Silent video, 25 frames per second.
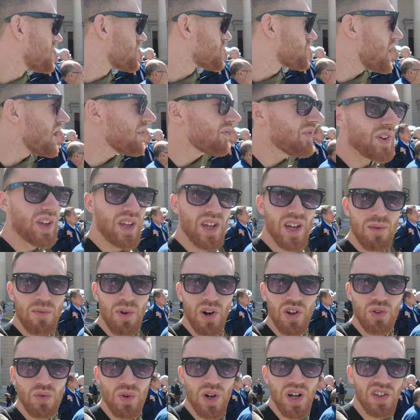Traffic here,
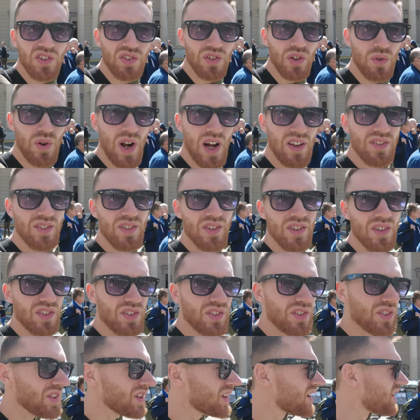by the way, is
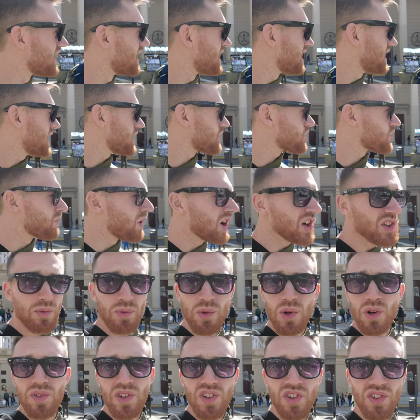horrendous. It reminds
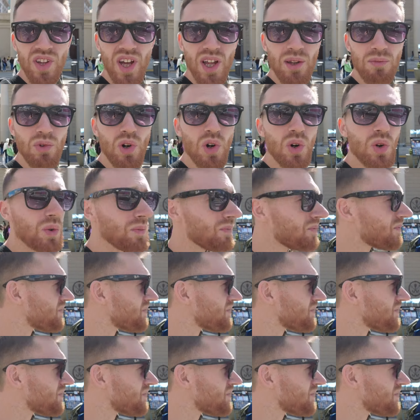me of Istanbul.